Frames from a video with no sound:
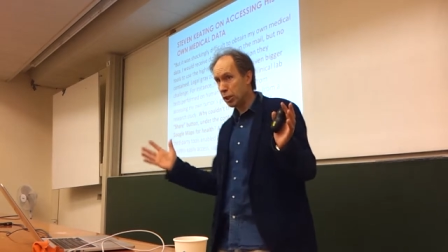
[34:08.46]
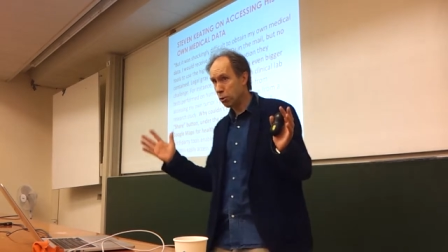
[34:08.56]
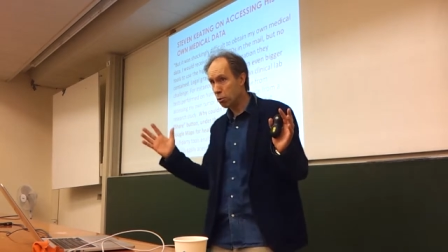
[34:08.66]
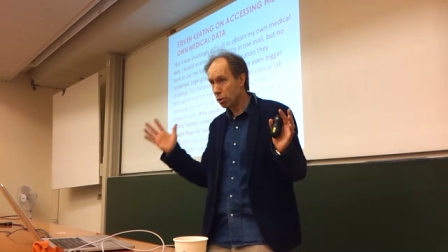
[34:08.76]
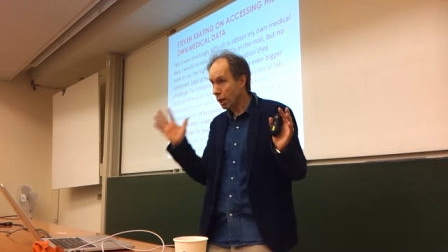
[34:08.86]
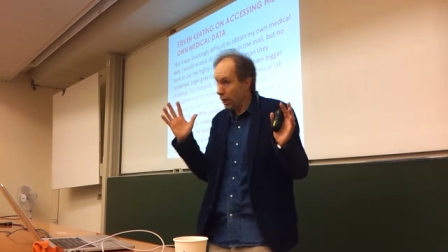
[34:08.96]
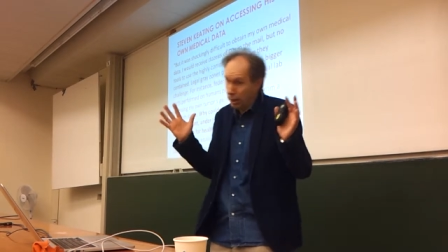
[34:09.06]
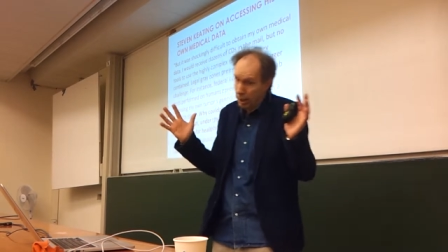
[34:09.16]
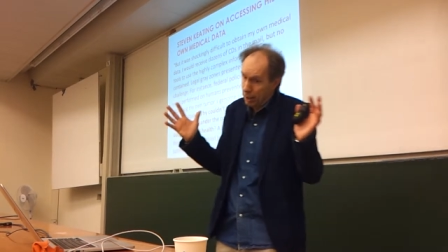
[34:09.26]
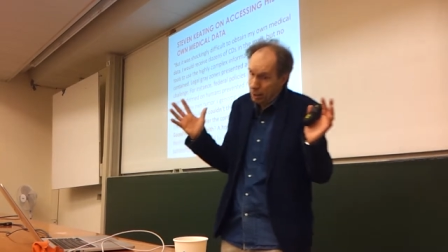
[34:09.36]
said, ooh, yeah,
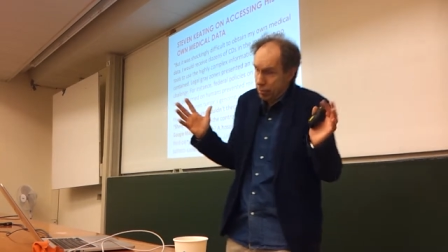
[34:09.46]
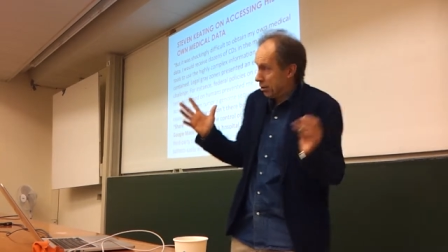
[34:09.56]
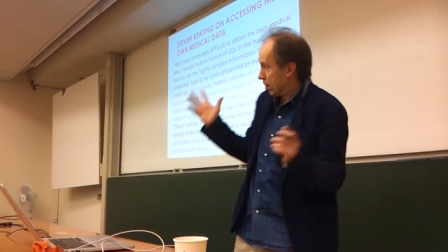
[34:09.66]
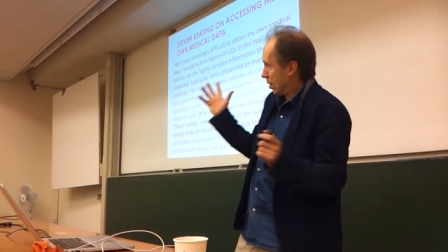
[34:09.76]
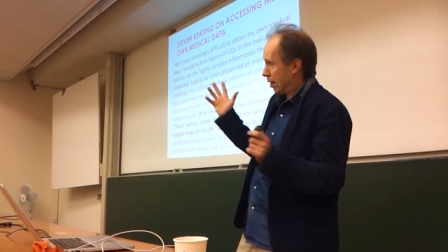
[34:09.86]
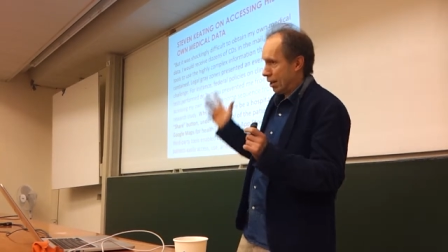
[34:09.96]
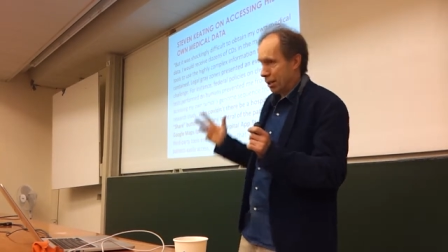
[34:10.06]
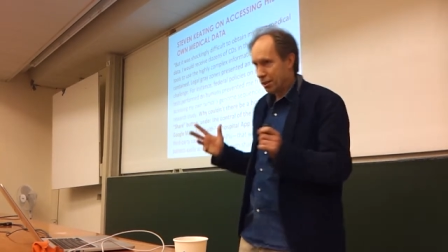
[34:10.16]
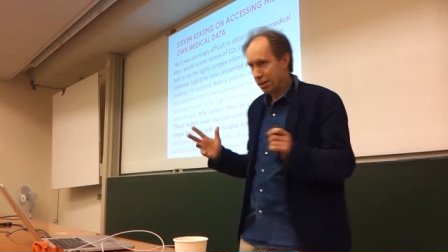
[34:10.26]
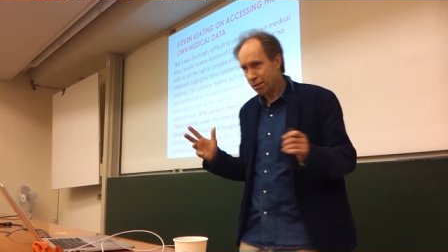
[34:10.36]

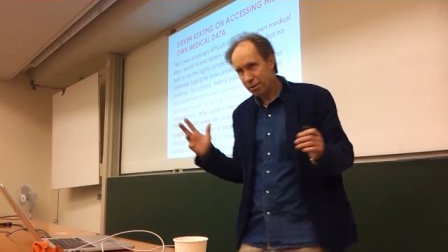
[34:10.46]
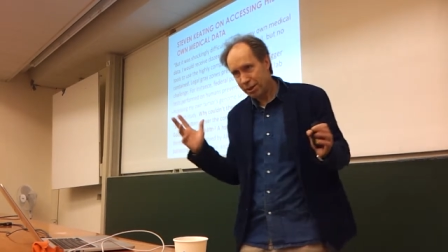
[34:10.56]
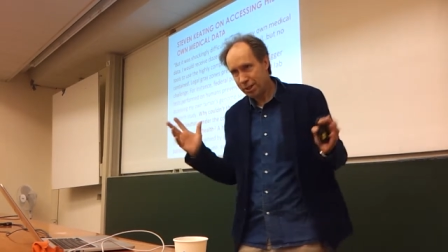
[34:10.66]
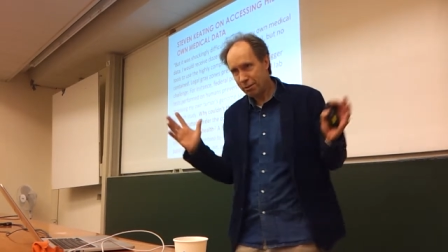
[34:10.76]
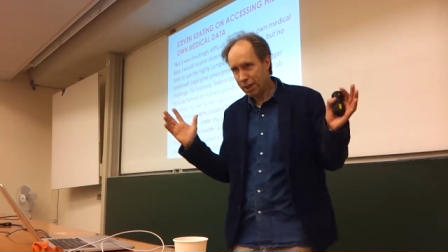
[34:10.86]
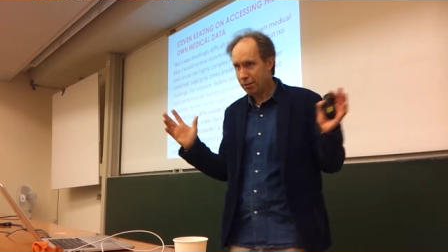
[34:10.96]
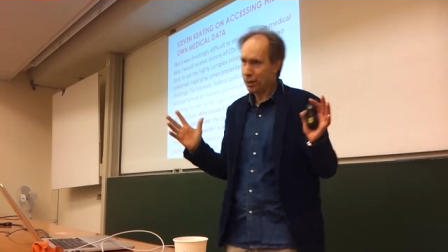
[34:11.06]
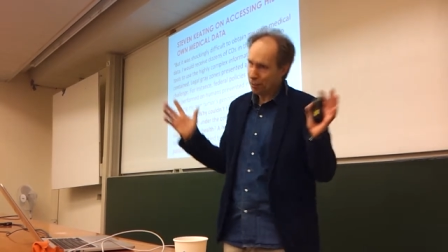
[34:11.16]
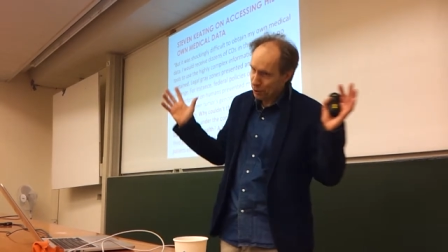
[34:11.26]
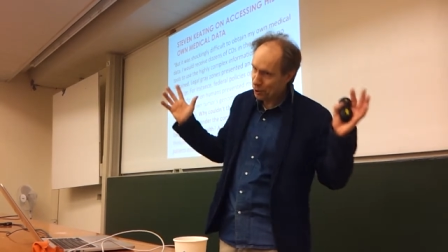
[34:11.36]
Steven Keating,
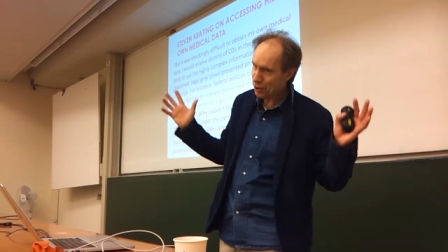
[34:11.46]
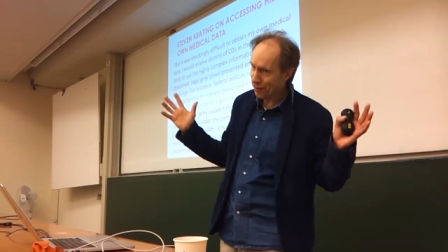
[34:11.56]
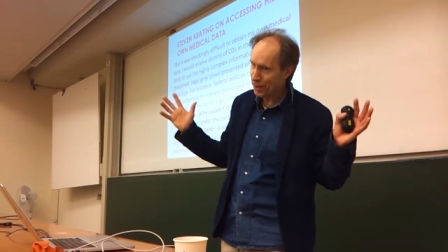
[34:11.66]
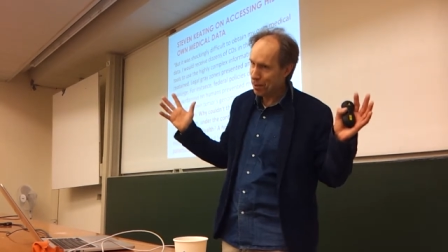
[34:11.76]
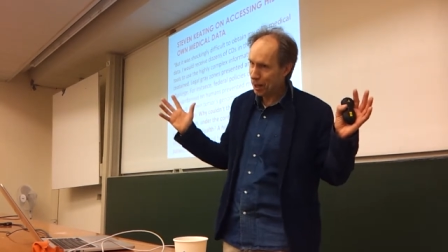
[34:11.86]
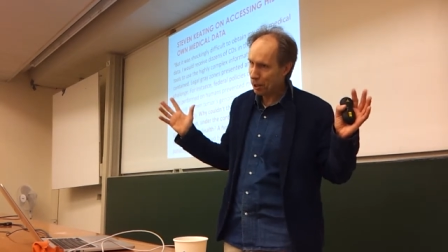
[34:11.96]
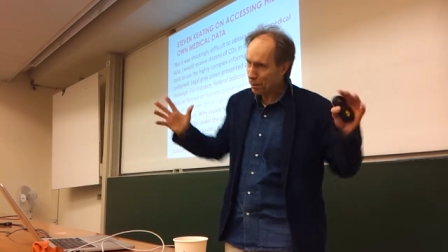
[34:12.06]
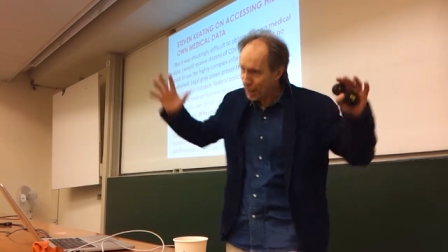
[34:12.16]
you have to do something about it.